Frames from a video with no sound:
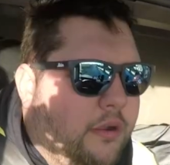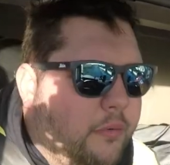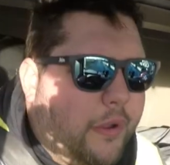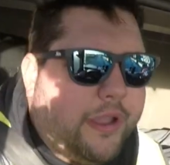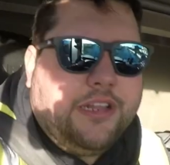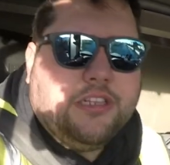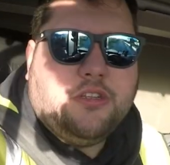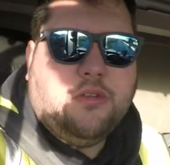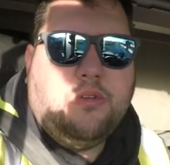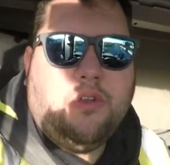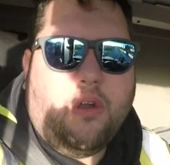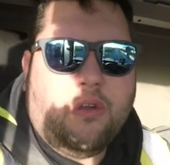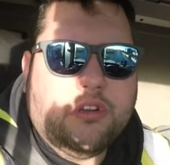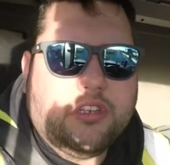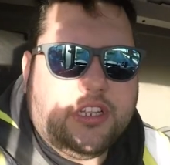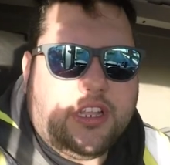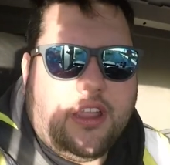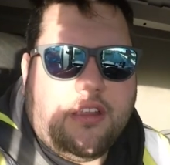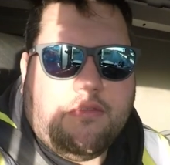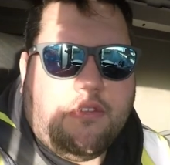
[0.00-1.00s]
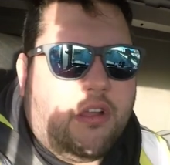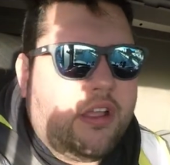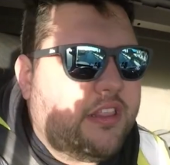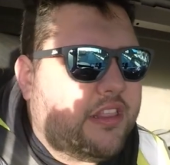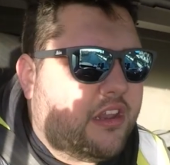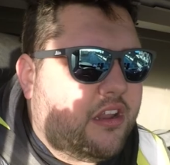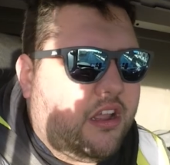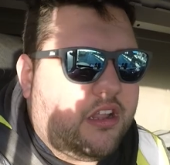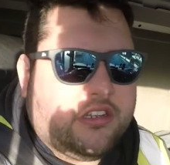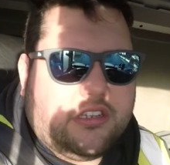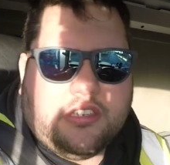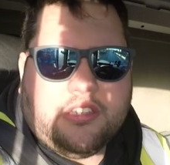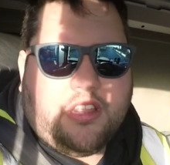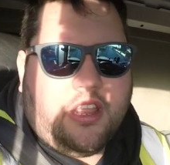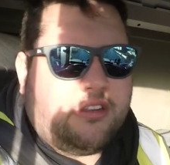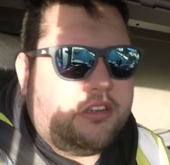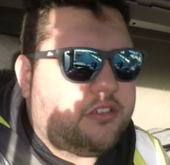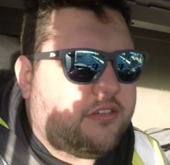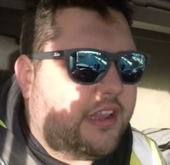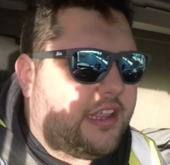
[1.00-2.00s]
I wait too long to go right, then I'll just
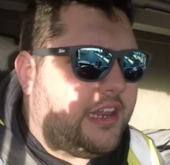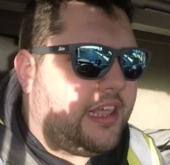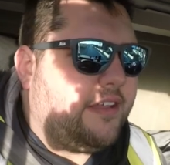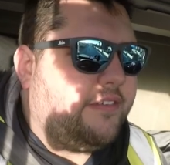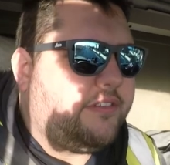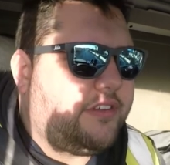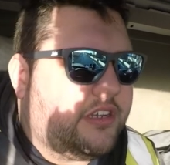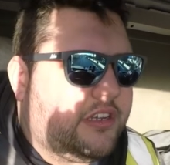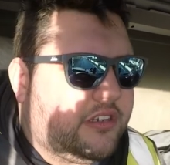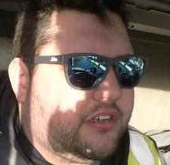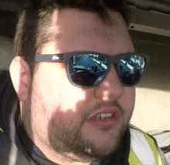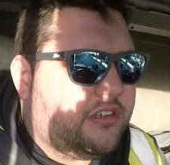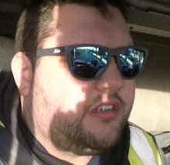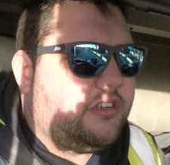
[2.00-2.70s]
go straight left and